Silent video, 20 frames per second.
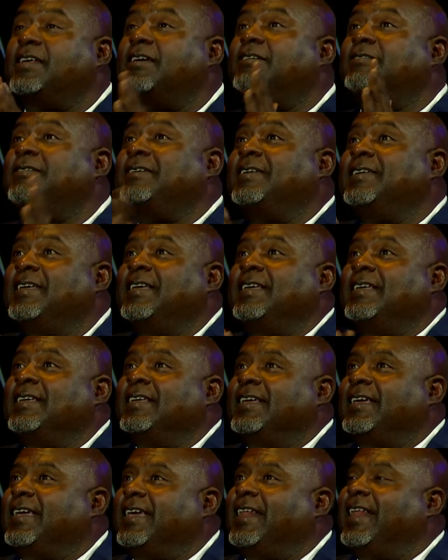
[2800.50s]
no.
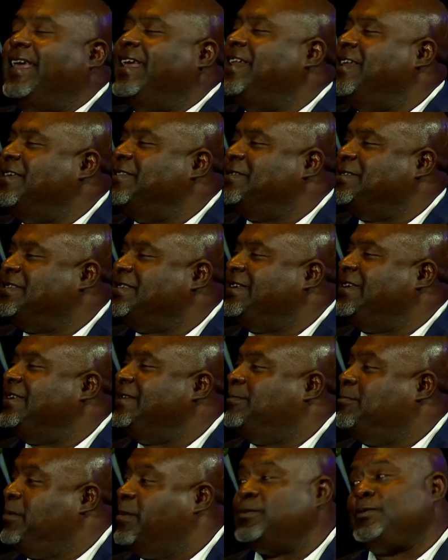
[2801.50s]
Can I get another seat?
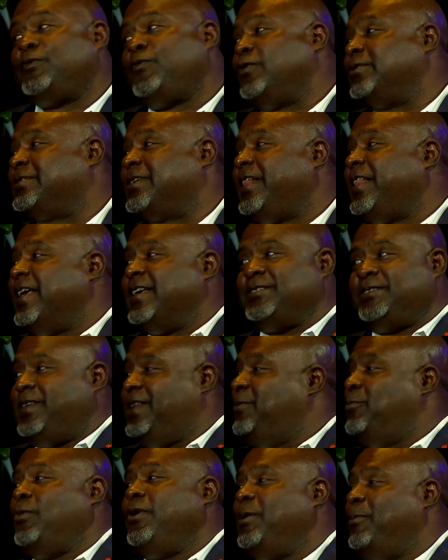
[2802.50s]
Well, it was first class. She
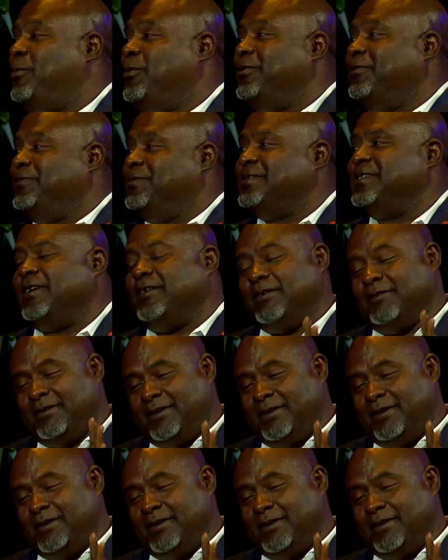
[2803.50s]
didn't want to move, so,